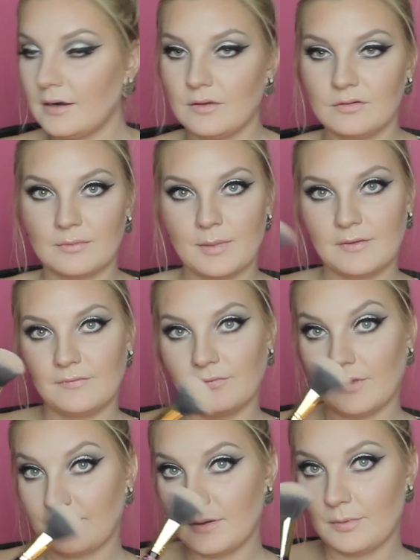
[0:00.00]
I use a big
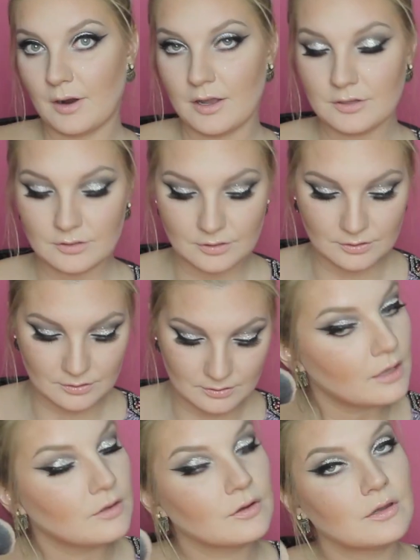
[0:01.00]
fluffy brush,
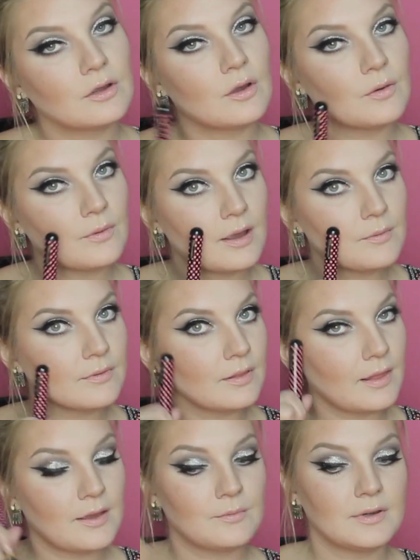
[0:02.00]
and you're gonna go right where the
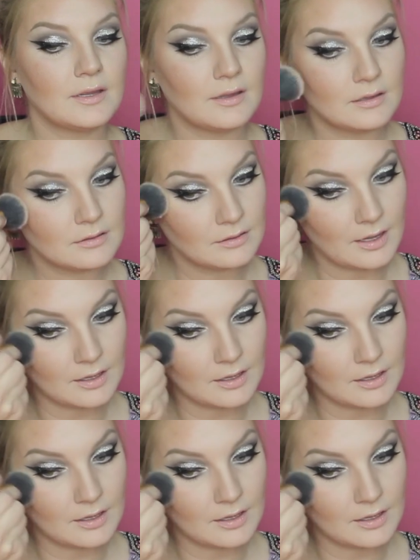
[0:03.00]
light would hit